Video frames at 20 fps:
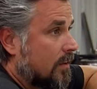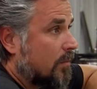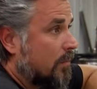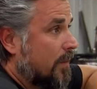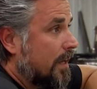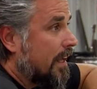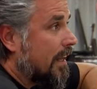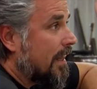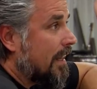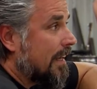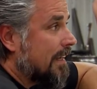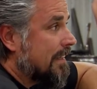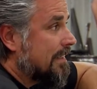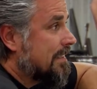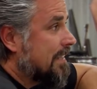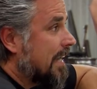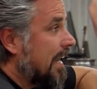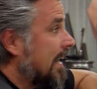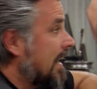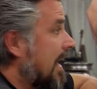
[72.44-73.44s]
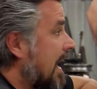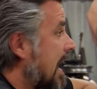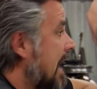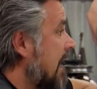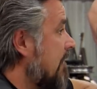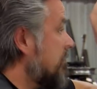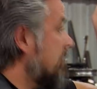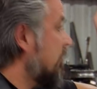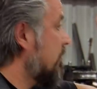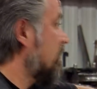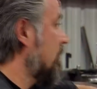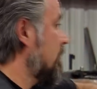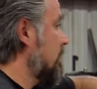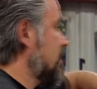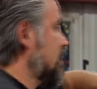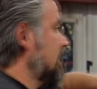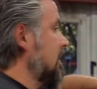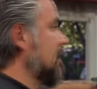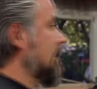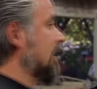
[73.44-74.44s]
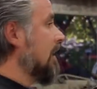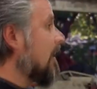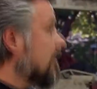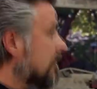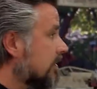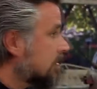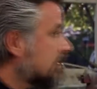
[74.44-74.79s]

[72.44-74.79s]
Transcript: We got like a day and a half to throw this thing together.